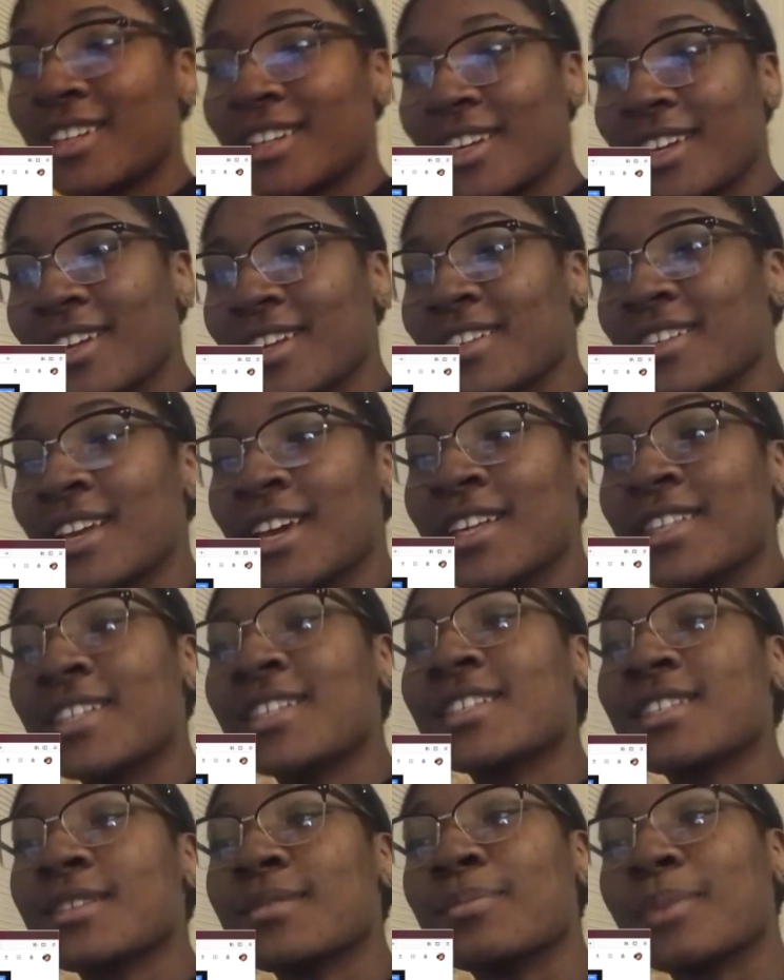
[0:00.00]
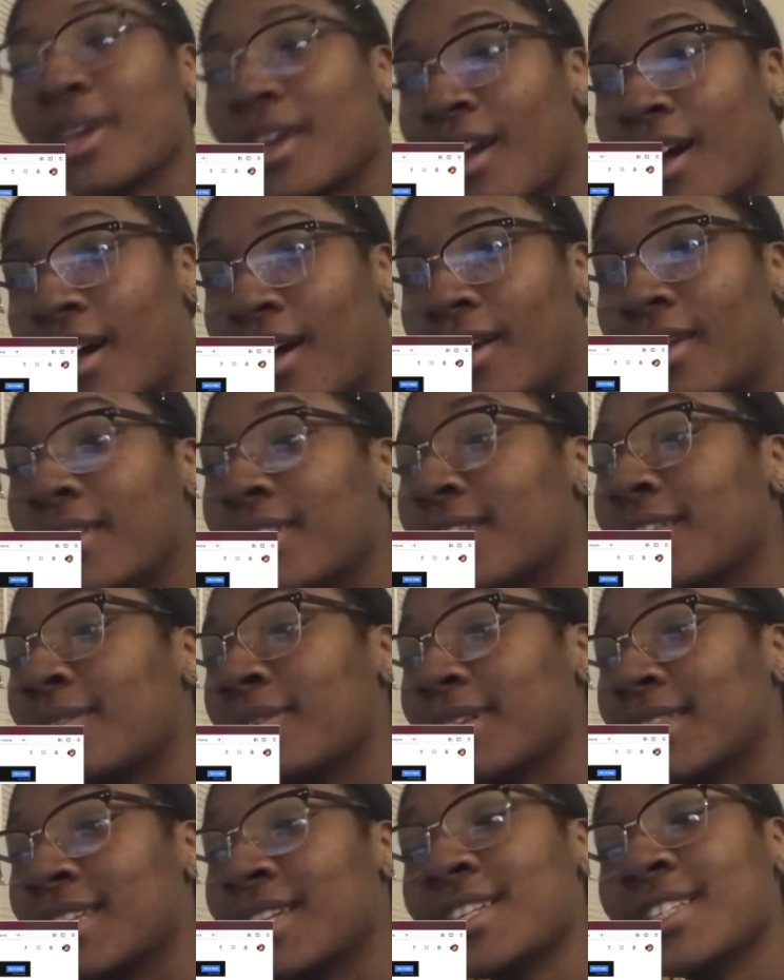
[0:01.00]
Yes, this is beyond,
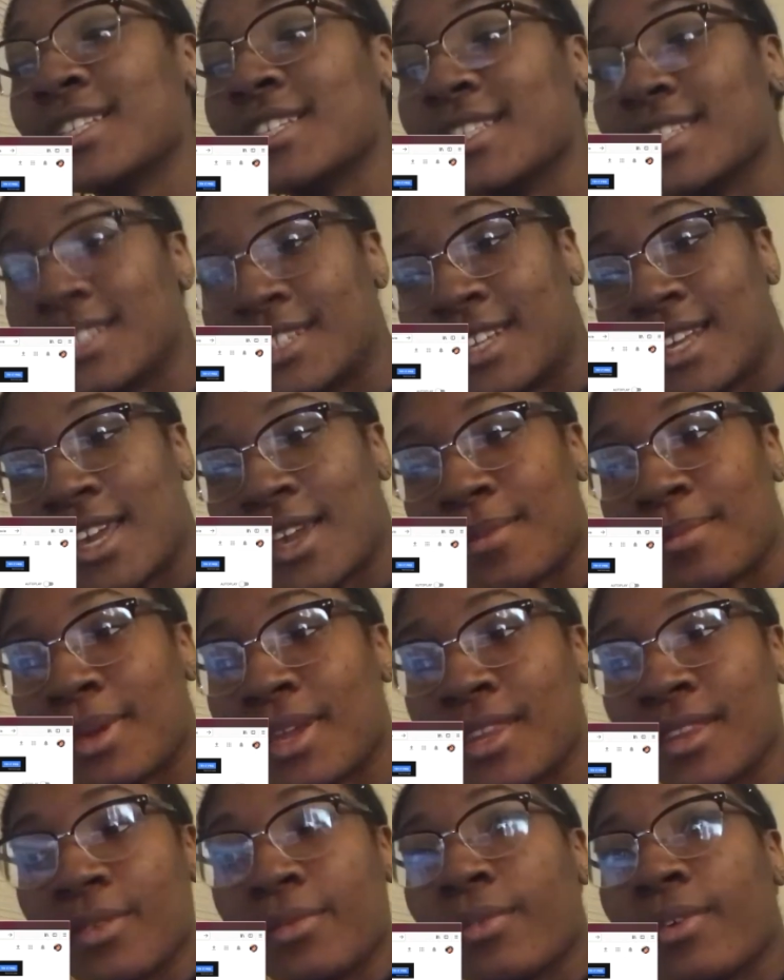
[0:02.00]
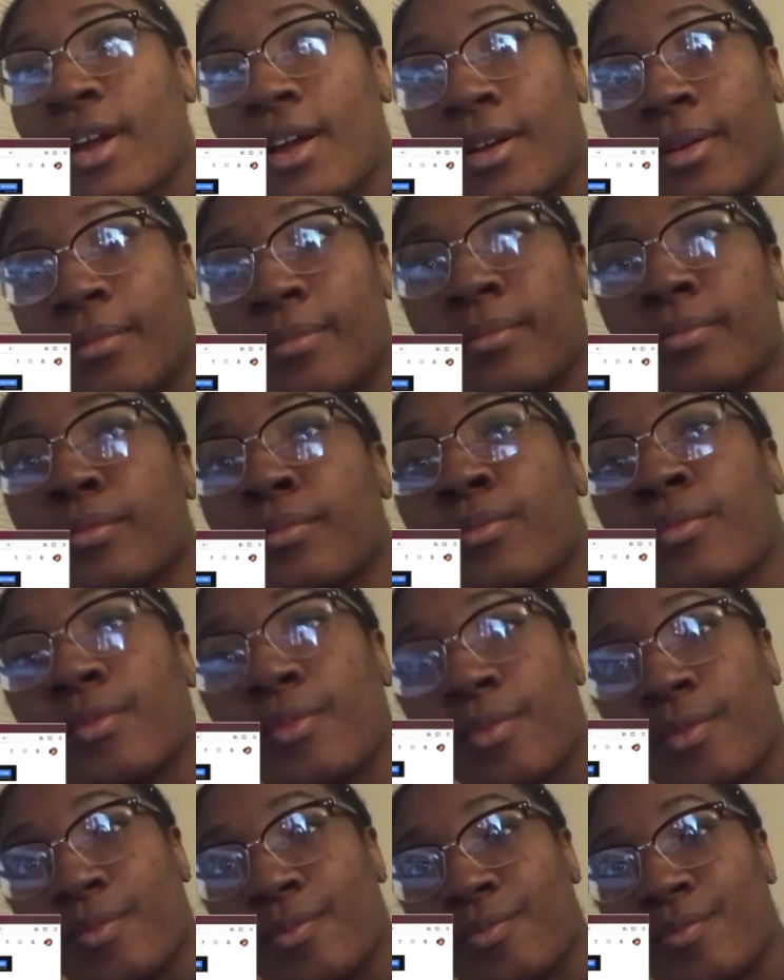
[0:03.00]
but this is Deep in the Realm
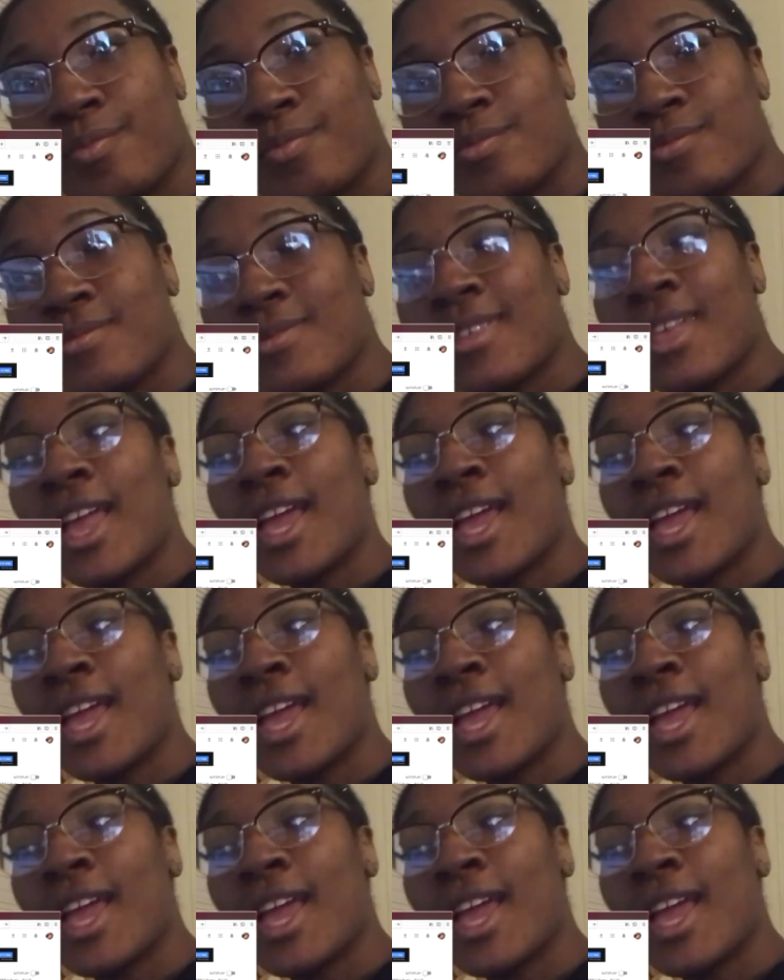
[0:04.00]
Mm.